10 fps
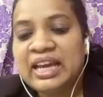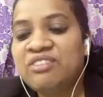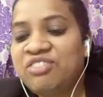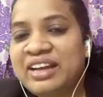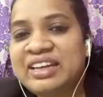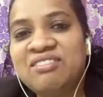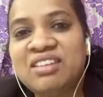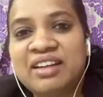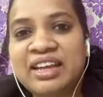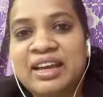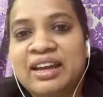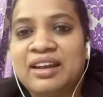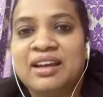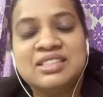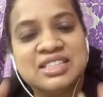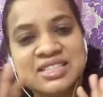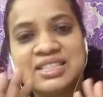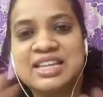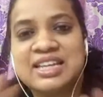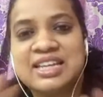Reflective learning na enna na
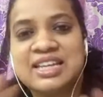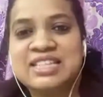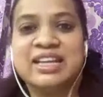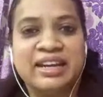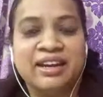just as the